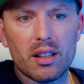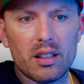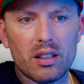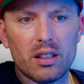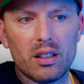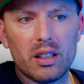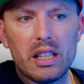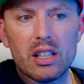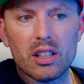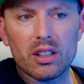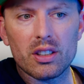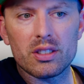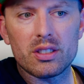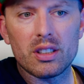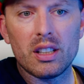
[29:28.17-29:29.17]

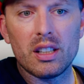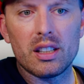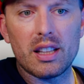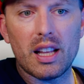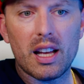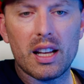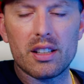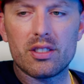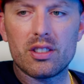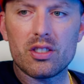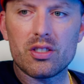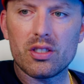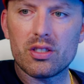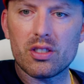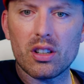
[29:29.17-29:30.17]
leaders that
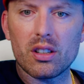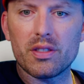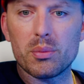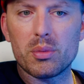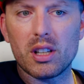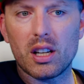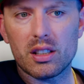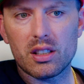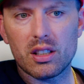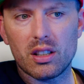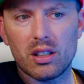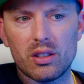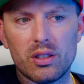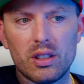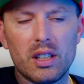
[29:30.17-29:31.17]
essentially started from
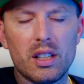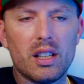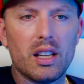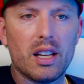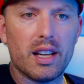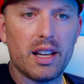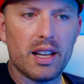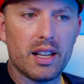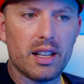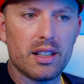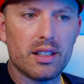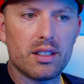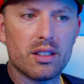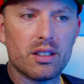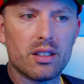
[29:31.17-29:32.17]
Cutco,
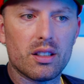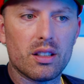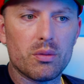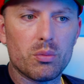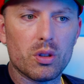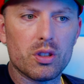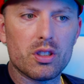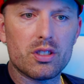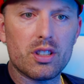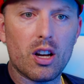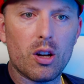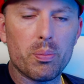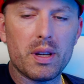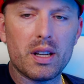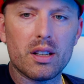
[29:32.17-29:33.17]
and we're just
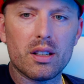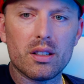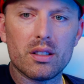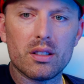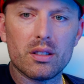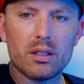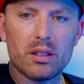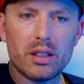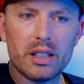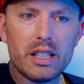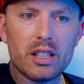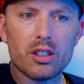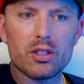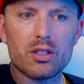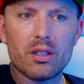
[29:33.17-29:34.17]
helping
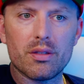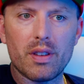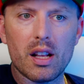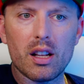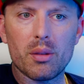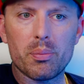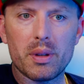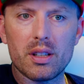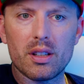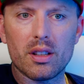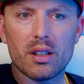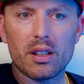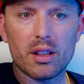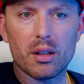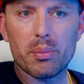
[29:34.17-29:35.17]
leaders develop into
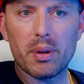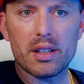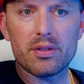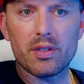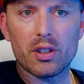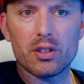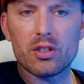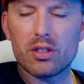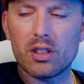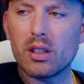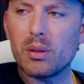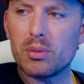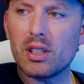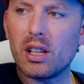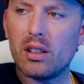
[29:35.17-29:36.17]
like their best versions of
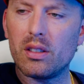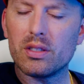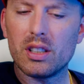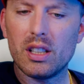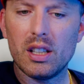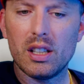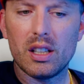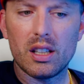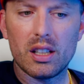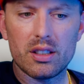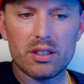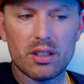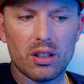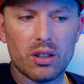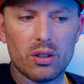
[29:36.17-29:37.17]
themselves. And
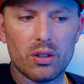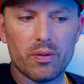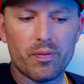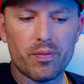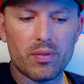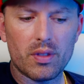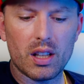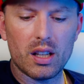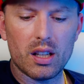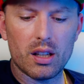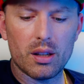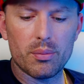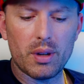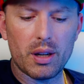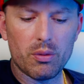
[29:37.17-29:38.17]
so
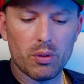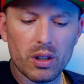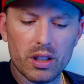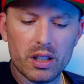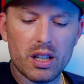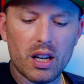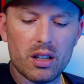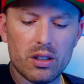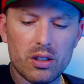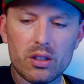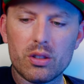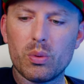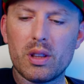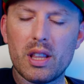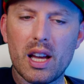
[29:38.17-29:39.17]
I really got
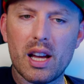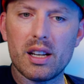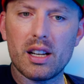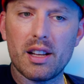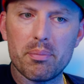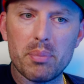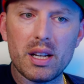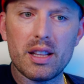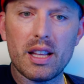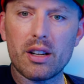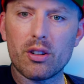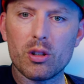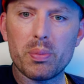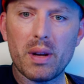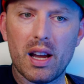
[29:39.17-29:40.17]
hooked with that, and I've been in that
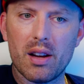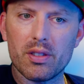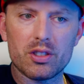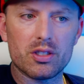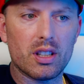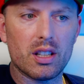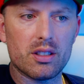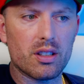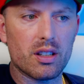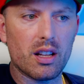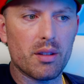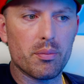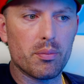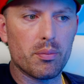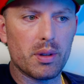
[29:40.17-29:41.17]
group ever since, and
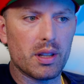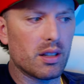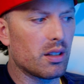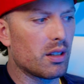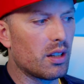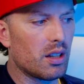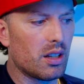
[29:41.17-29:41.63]
I've been